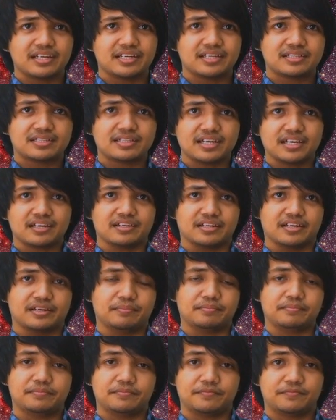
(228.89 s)
detect
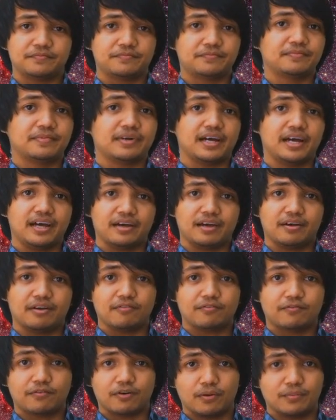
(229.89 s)
them
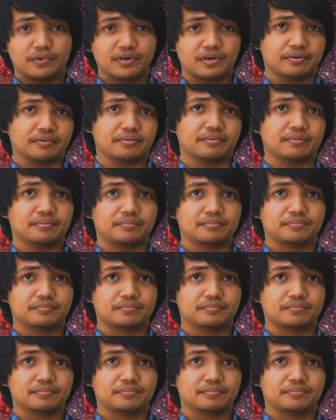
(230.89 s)
from Earth.